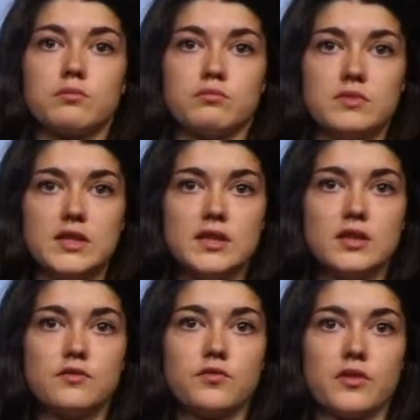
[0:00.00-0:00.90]

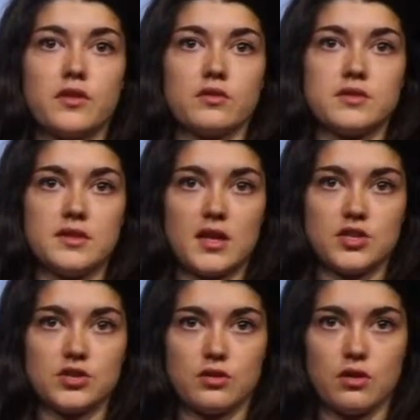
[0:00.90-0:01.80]
needed for the
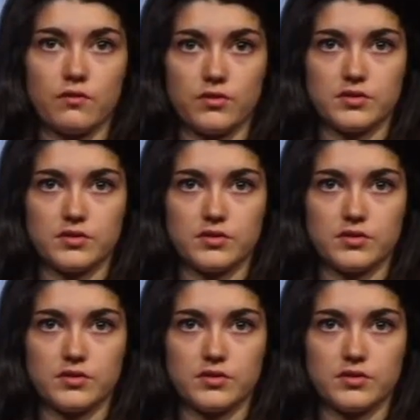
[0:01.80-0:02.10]
oxidation of the